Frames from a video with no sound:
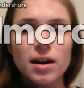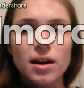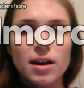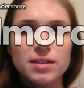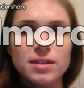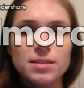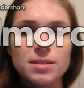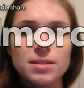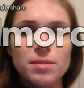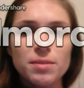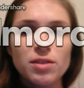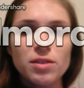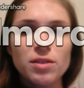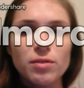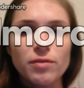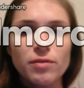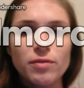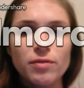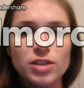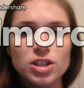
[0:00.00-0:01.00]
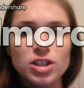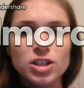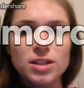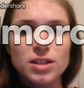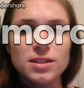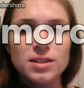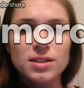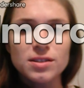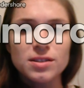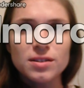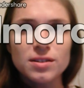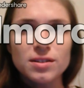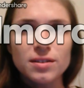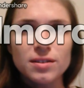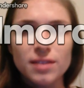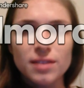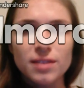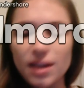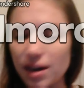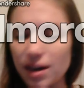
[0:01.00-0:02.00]
some of the revisions
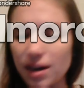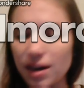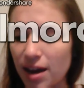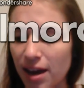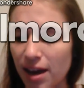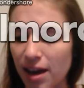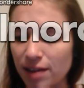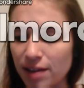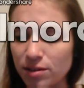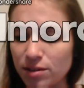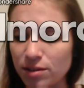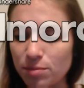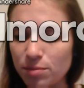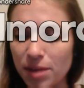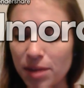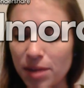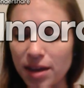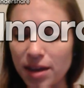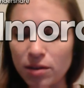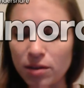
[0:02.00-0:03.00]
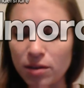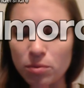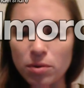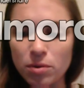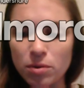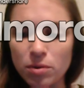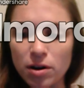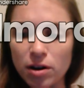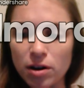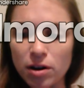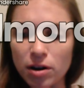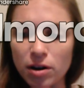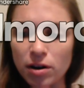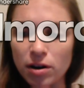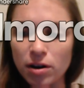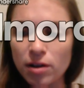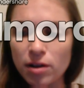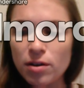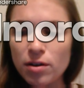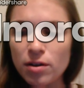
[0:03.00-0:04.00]
that I had to make were
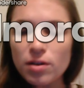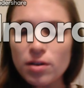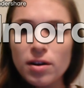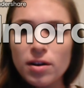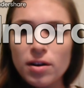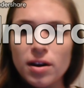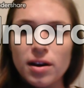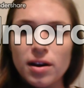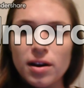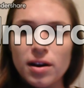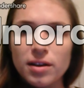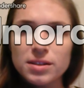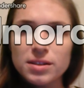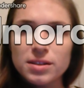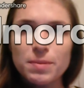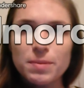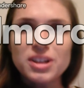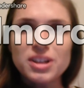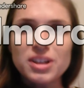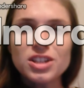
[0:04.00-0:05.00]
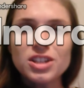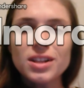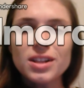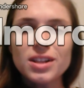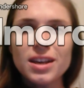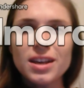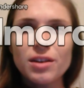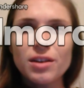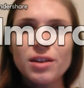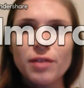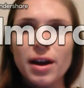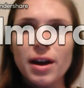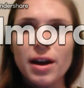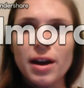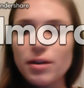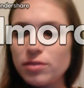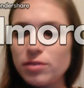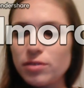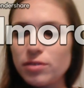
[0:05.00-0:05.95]
especially around